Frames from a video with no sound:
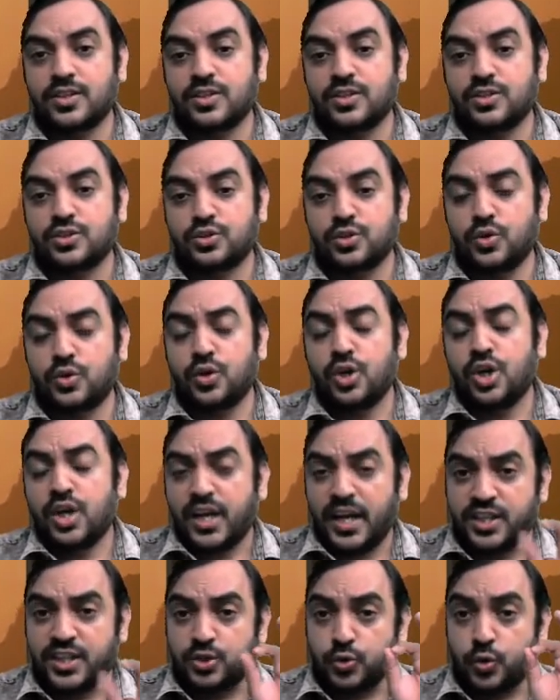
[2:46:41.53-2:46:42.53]
So,
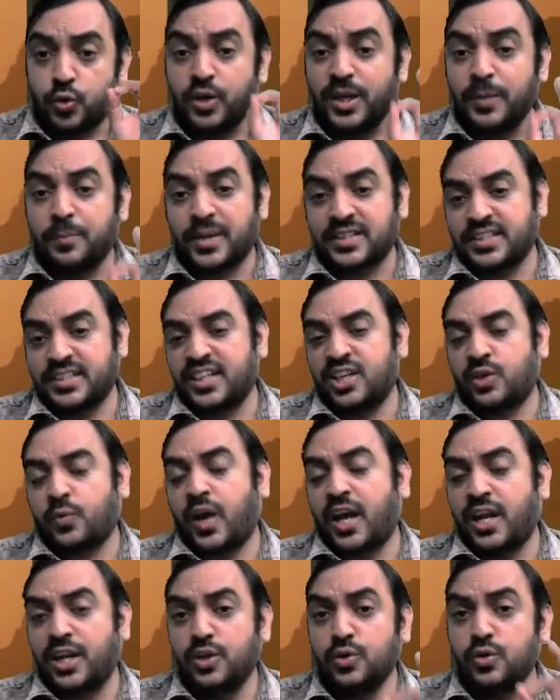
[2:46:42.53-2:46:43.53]
it's only present
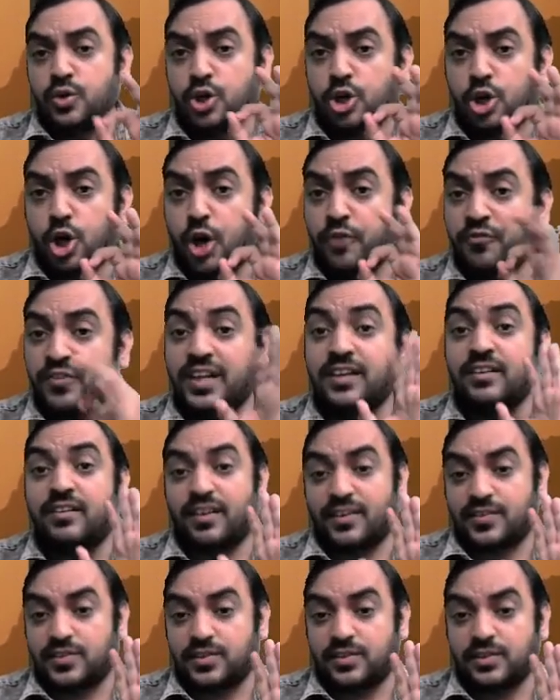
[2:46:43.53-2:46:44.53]
value of
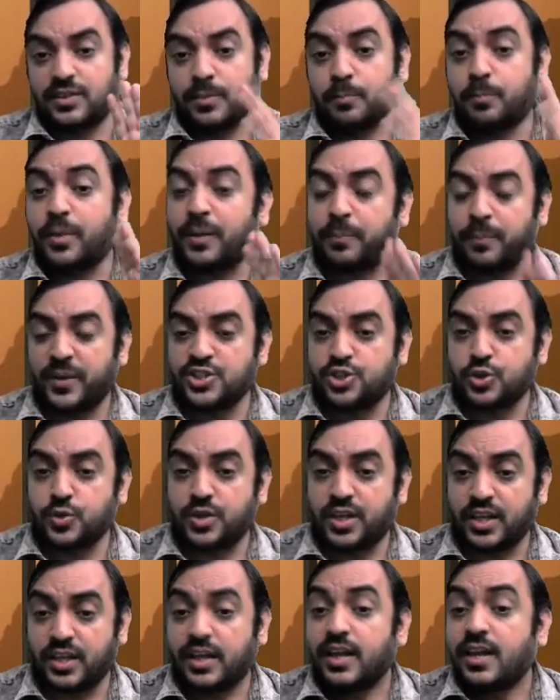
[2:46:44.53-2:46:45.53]
interest,
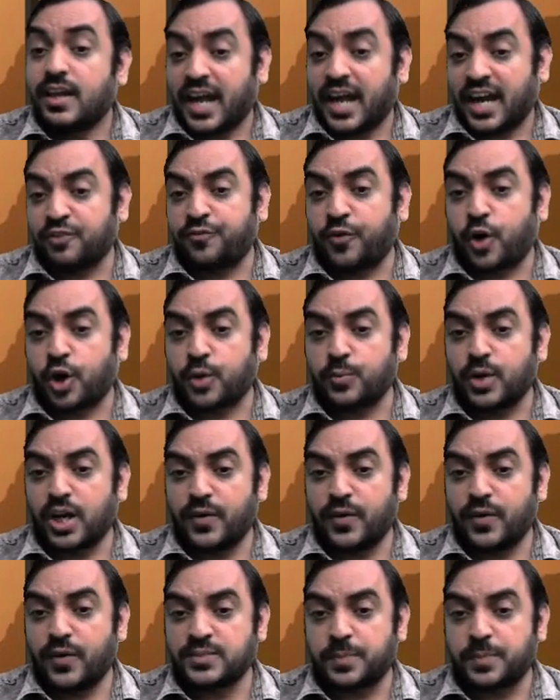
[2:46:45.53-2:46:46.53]
perpetuity. And
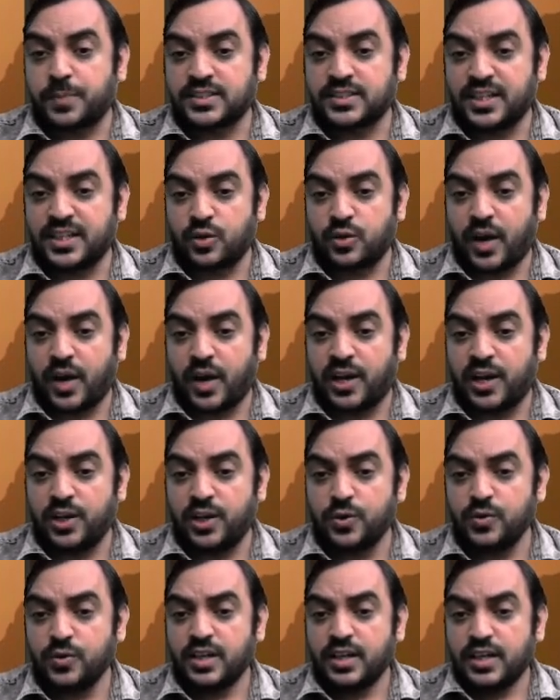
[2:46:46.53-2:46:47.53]
formula-wise present
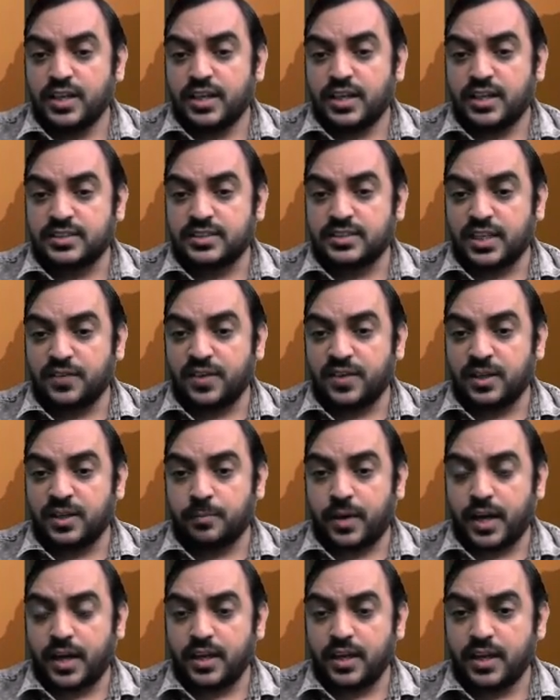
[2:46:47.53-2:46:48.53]
value is given
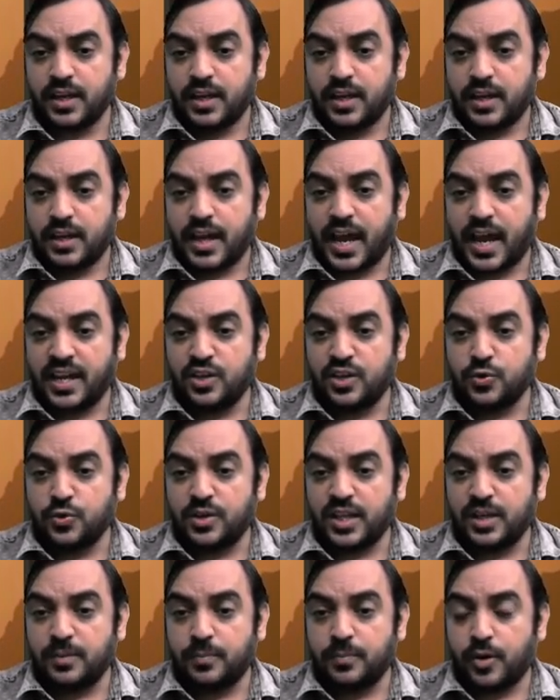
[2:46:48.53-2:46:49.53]
by
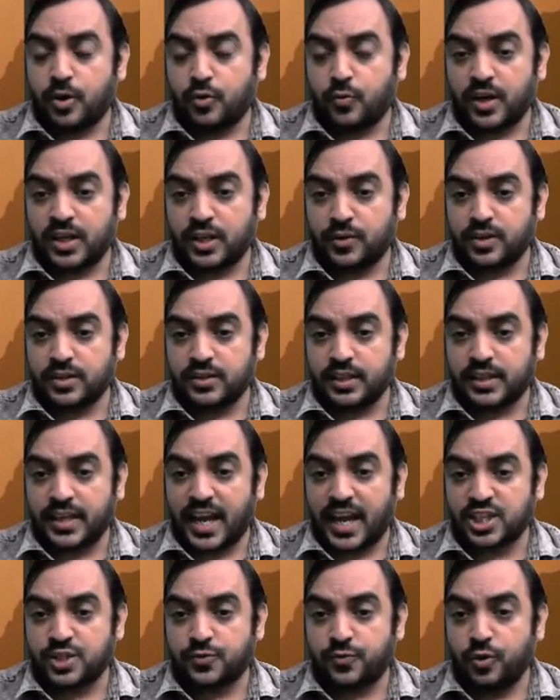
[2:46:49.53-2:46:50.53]
annuity or uh, whatever the
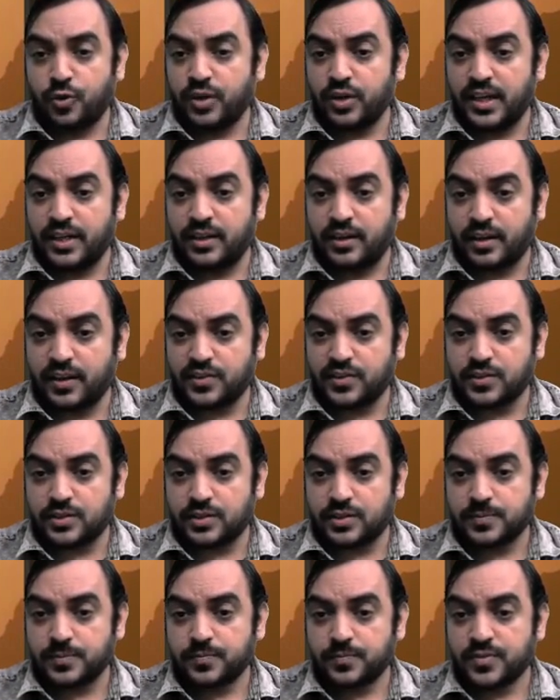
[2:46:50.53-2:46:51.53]
cash flow
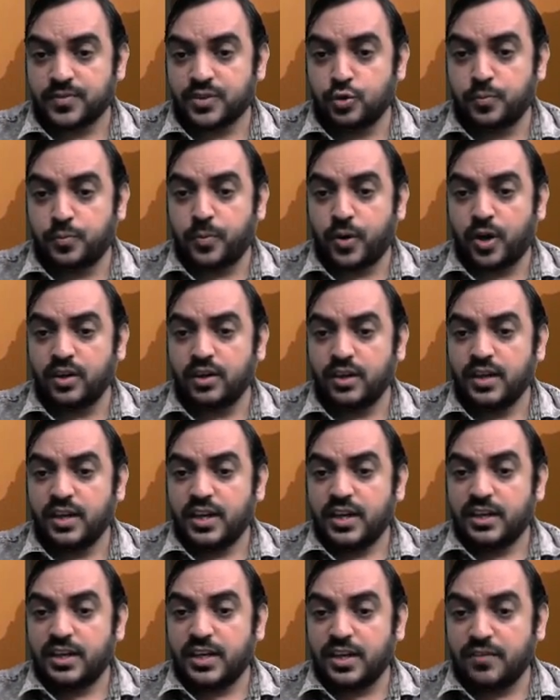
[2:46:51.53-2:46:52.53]
interest coupon
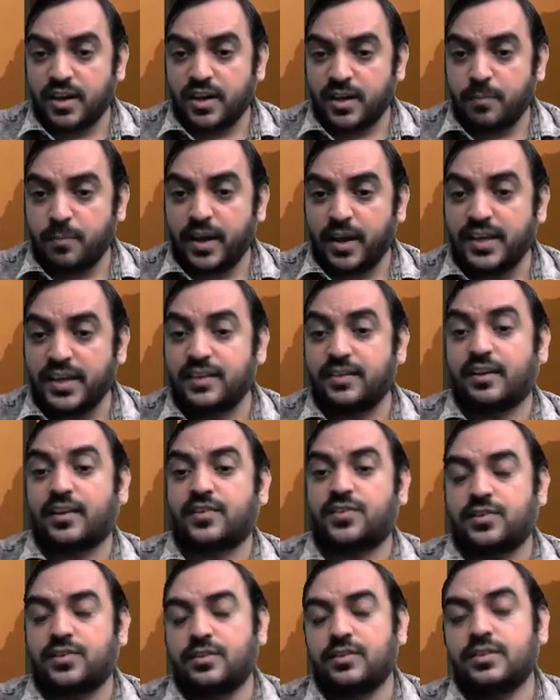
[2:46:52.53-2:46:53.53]
divided by
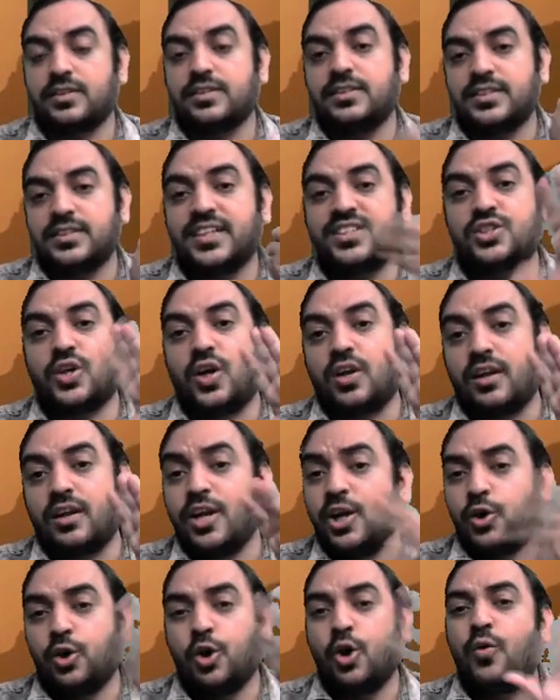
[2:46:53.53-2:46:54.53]
interest. That's all.
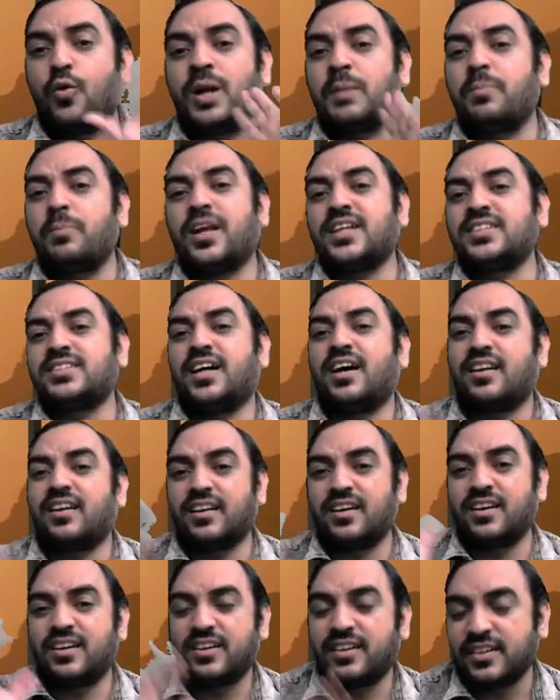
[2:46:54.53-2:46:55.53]
No 1 plus R
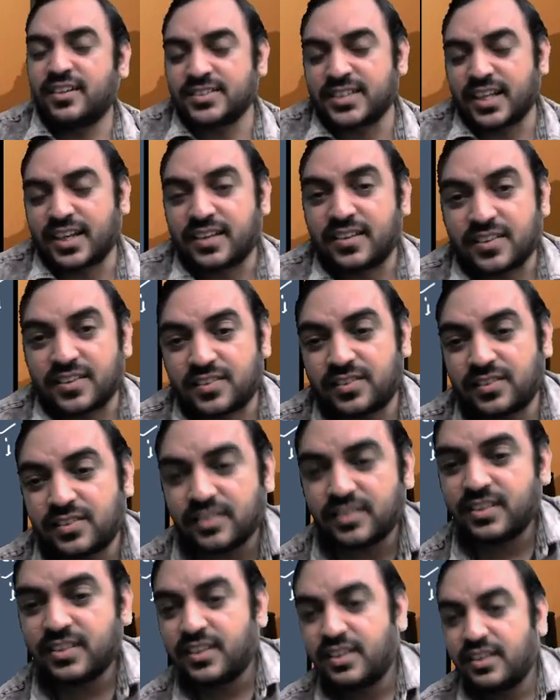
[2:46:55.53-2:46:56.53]
uh, circus.